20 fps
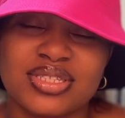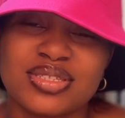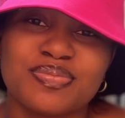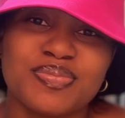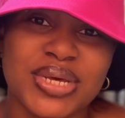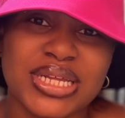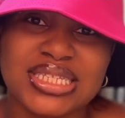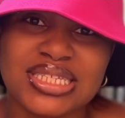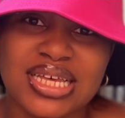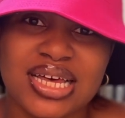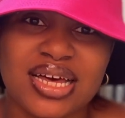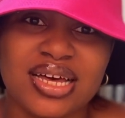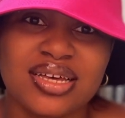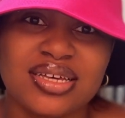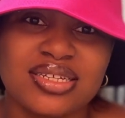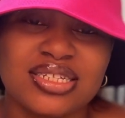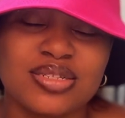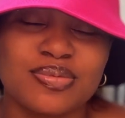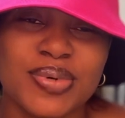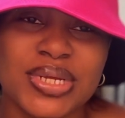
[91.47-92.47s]
better,
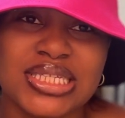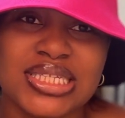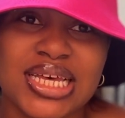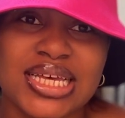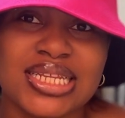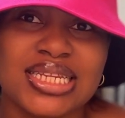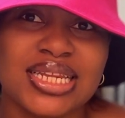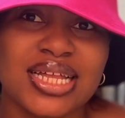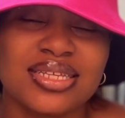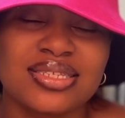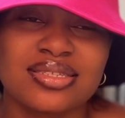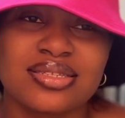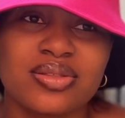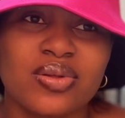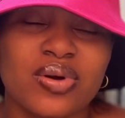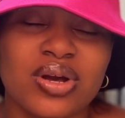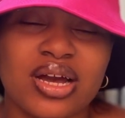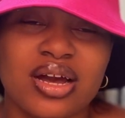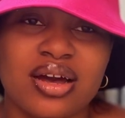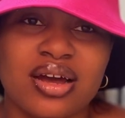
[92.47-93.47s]
it lasts
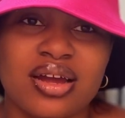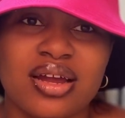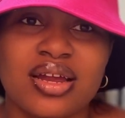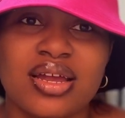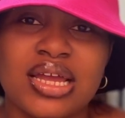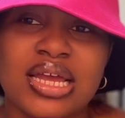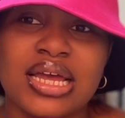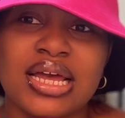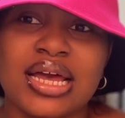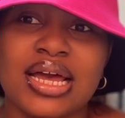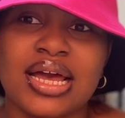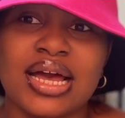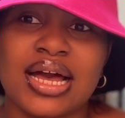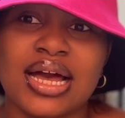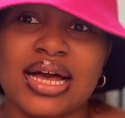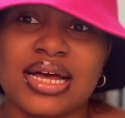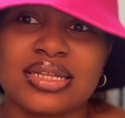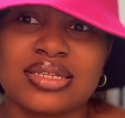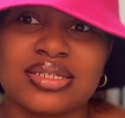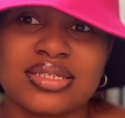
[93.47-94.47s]
longer,
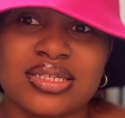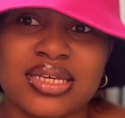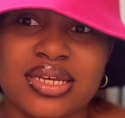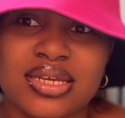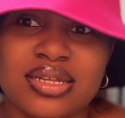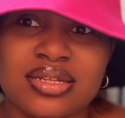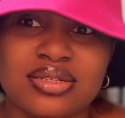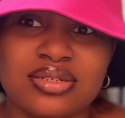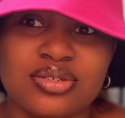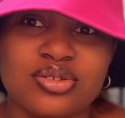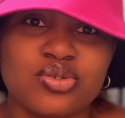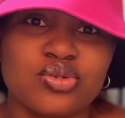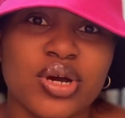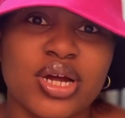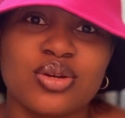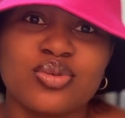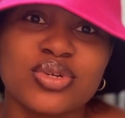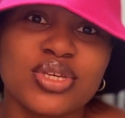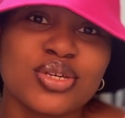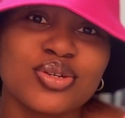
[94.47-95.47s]
and then you
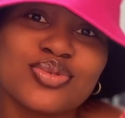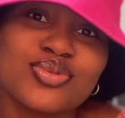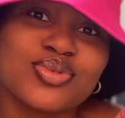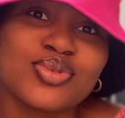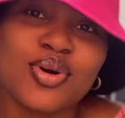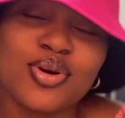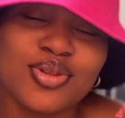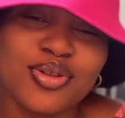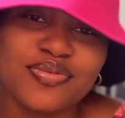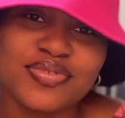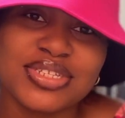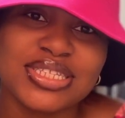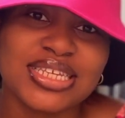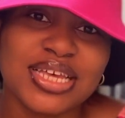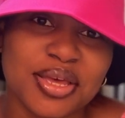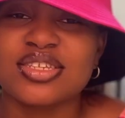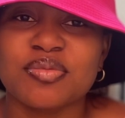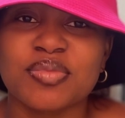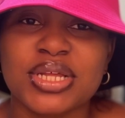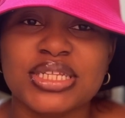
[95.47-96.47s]
are looking good all of the
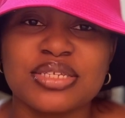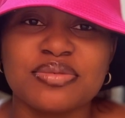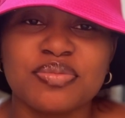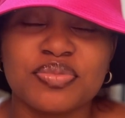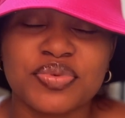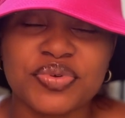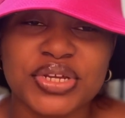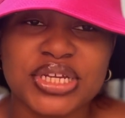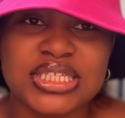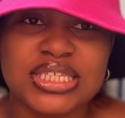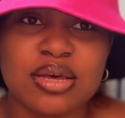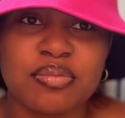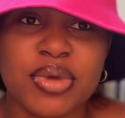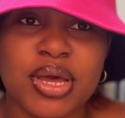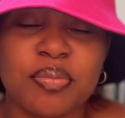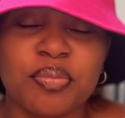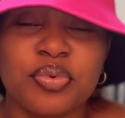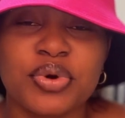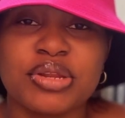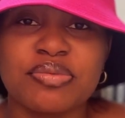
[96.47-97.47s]
time. So I'm getting braids, and
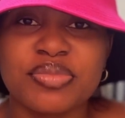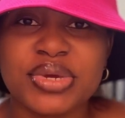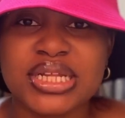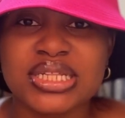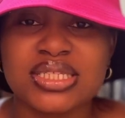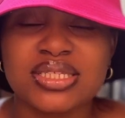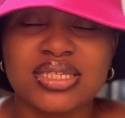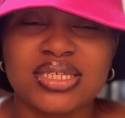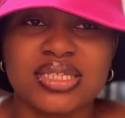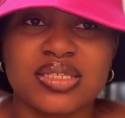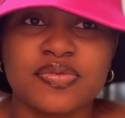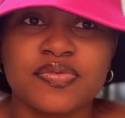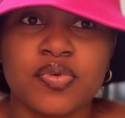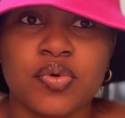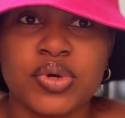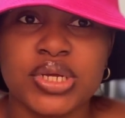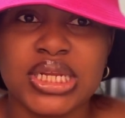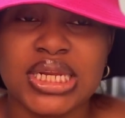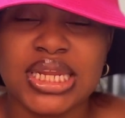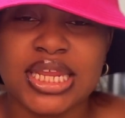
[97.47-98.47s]
my appointment is
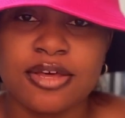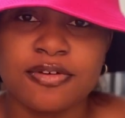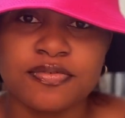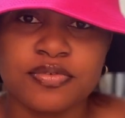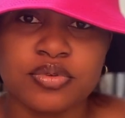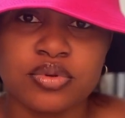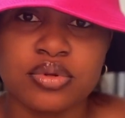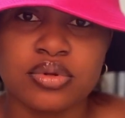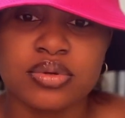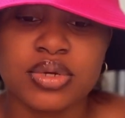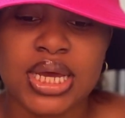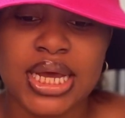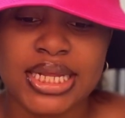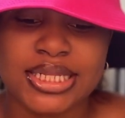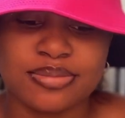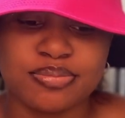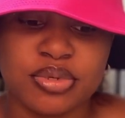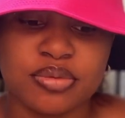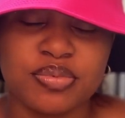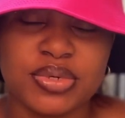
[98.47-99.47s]
for 11
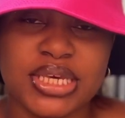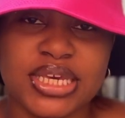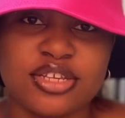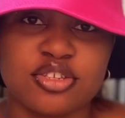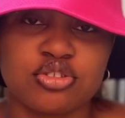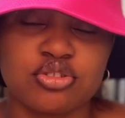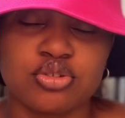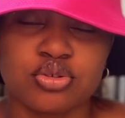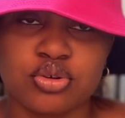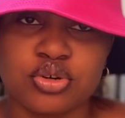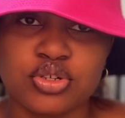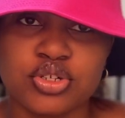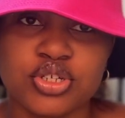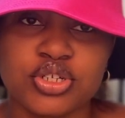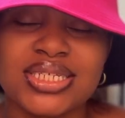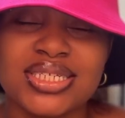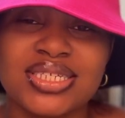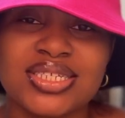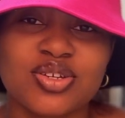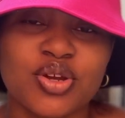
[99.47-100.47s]
at BBS
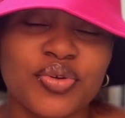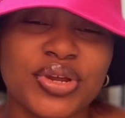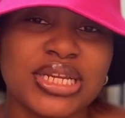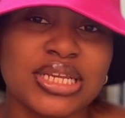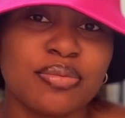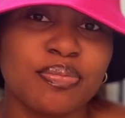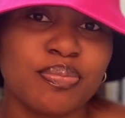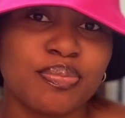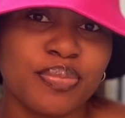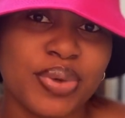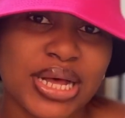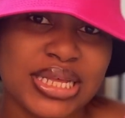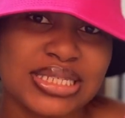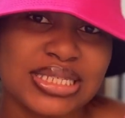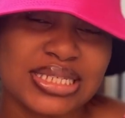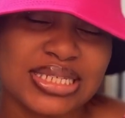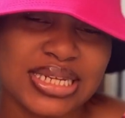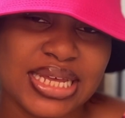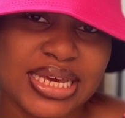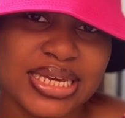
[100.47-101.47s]
Touch. This is currently
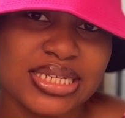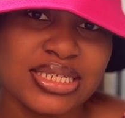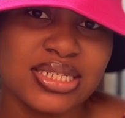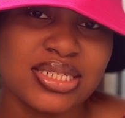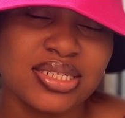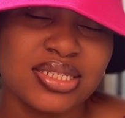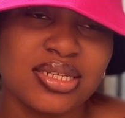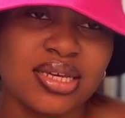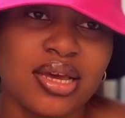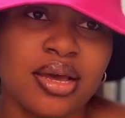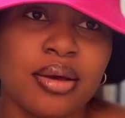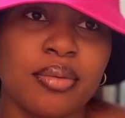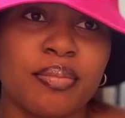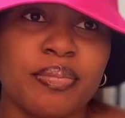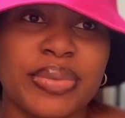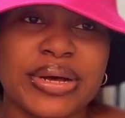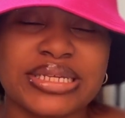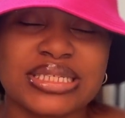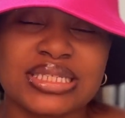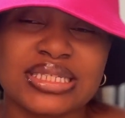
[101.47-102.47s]
past 9
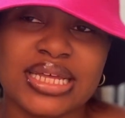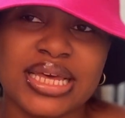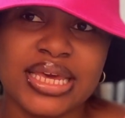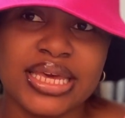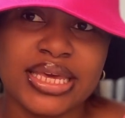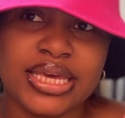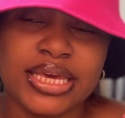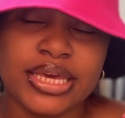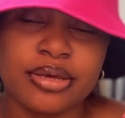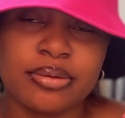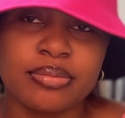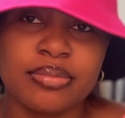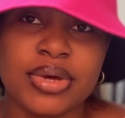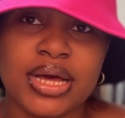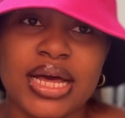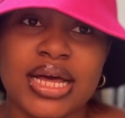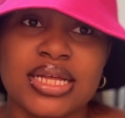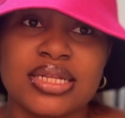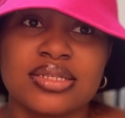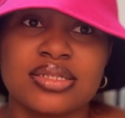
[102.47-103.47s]
a.m.
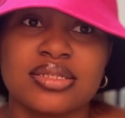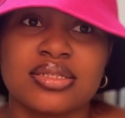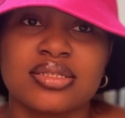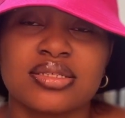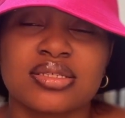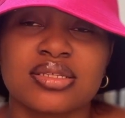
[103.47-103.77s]
and